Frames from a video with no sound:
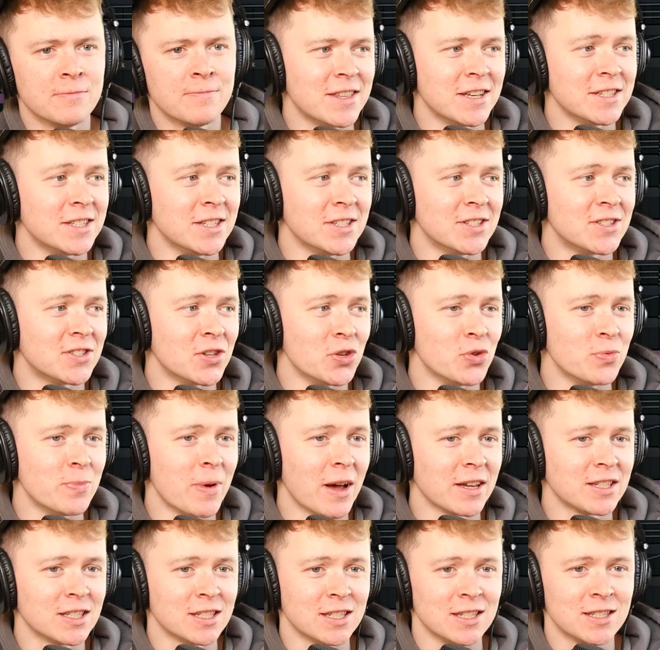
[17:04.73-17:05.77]
This is too
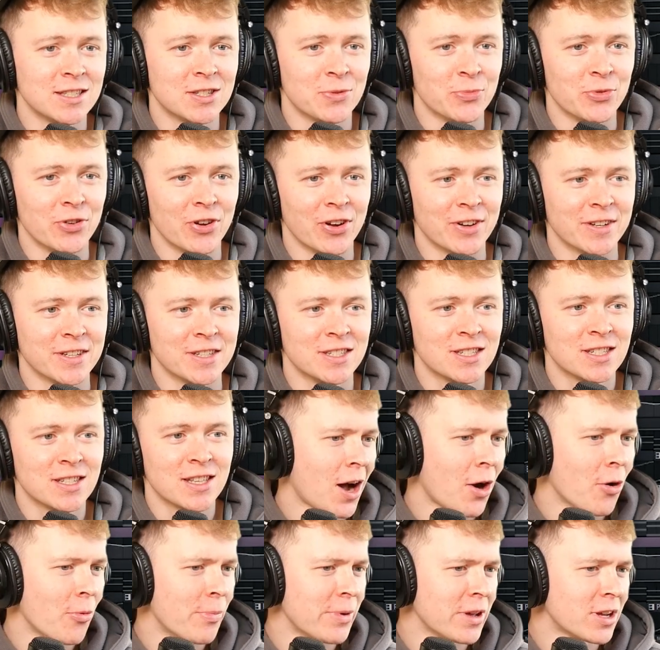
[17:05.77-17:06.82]
messy, to be honest.
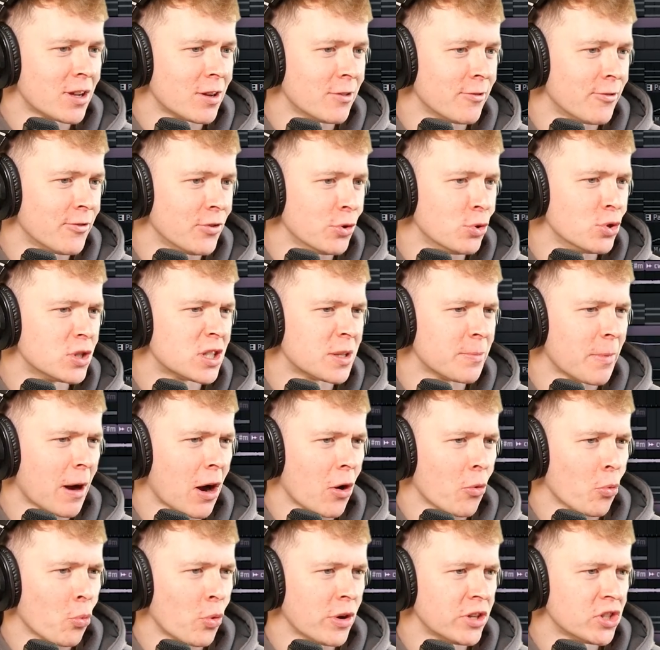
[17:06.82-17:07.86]
I'm a bit confused
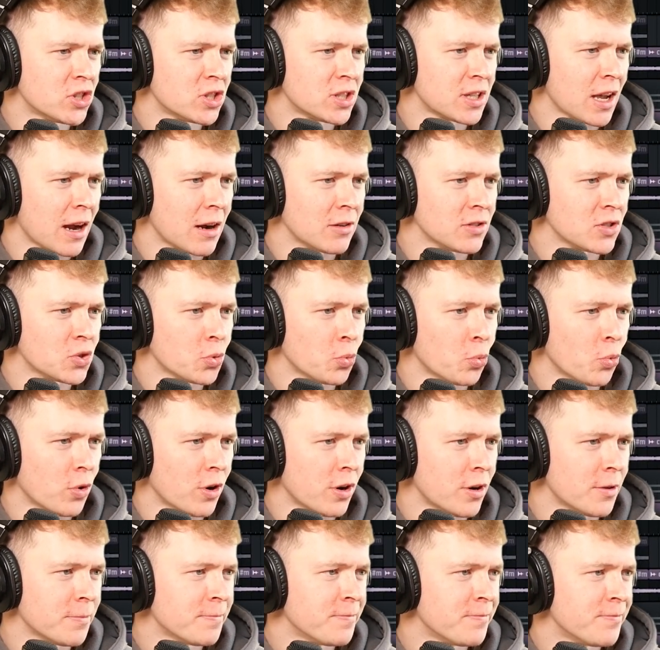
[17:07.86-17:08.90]
about which sounds are
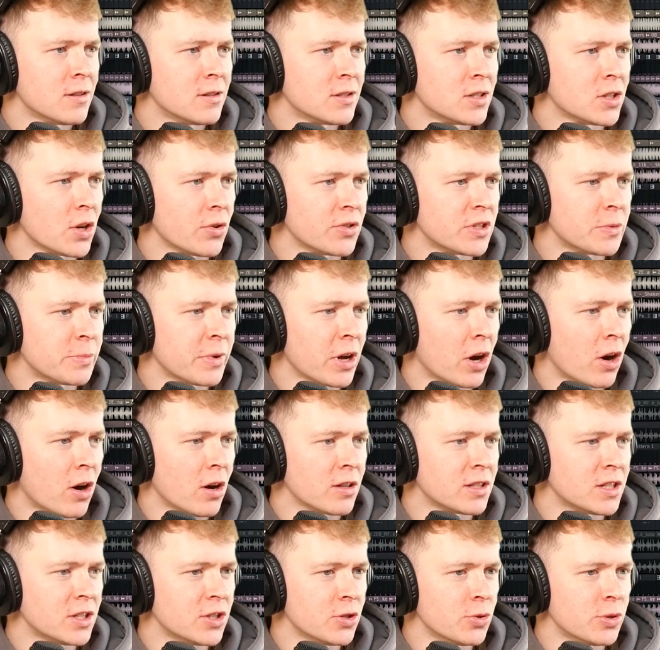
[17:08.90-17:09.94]
what, so it's a bit hard
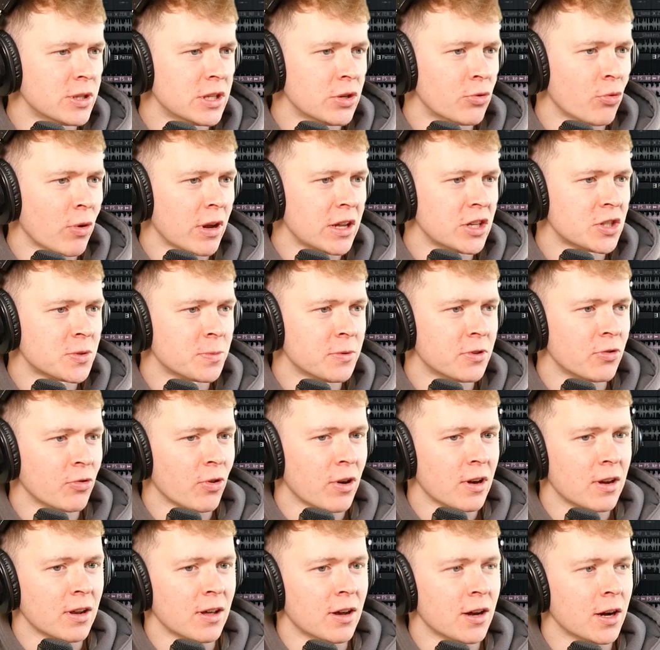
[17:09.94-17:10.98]
to do the arrangement
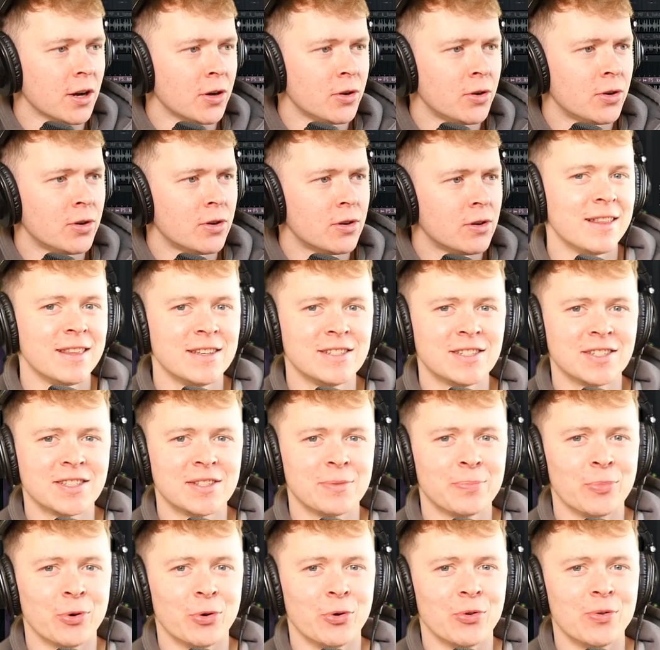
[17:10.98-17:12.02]
right now. This is the
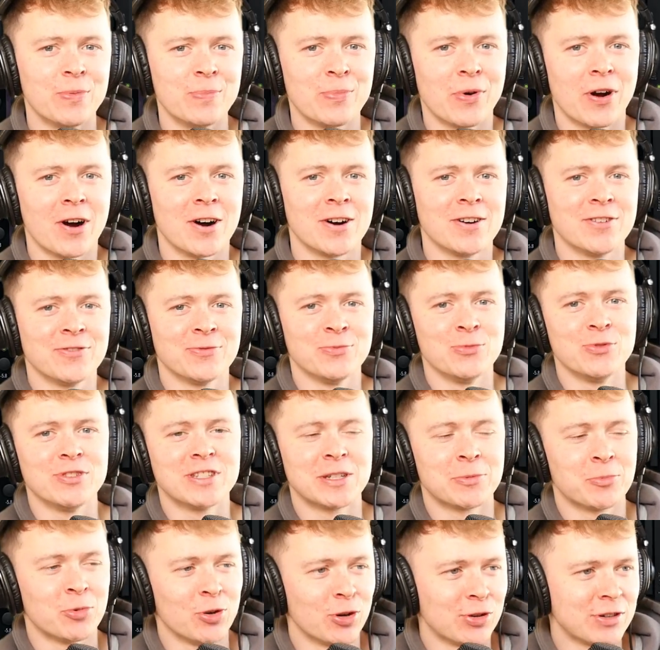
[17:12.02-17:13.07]
boring part of
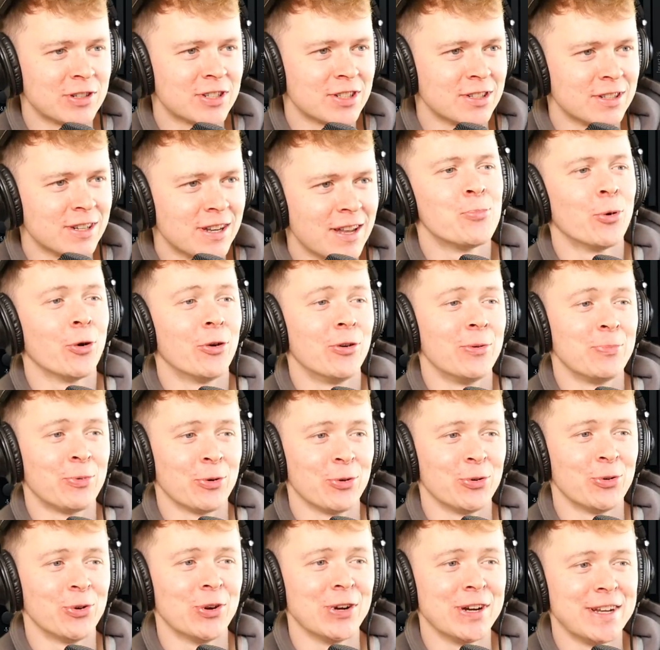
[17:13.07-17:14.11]
music production. Boring, but
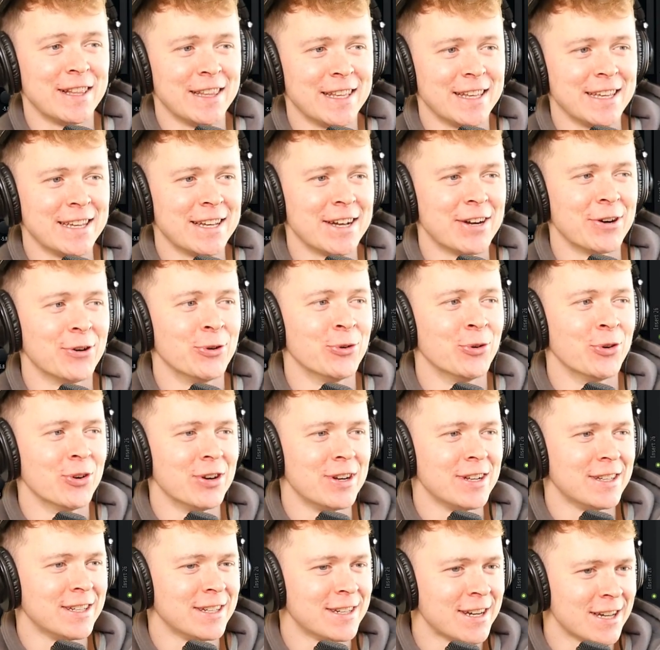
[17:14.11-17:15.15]
really,
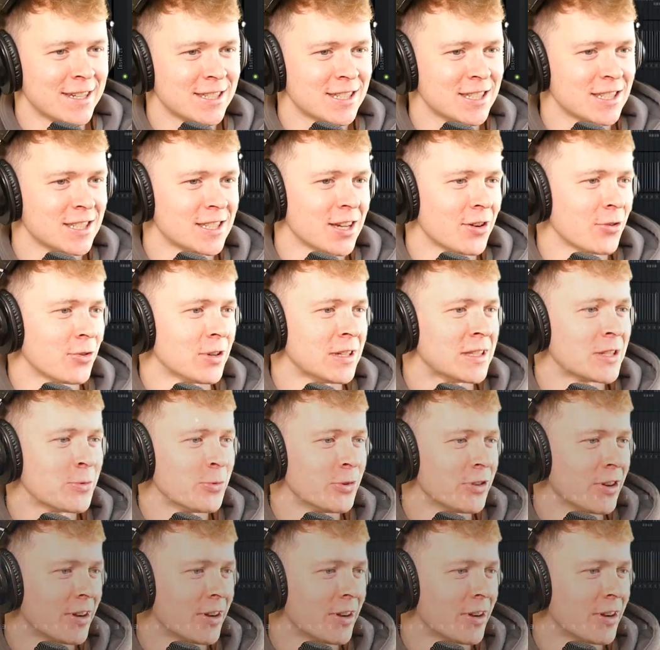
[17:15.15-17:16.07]
really necessary, to be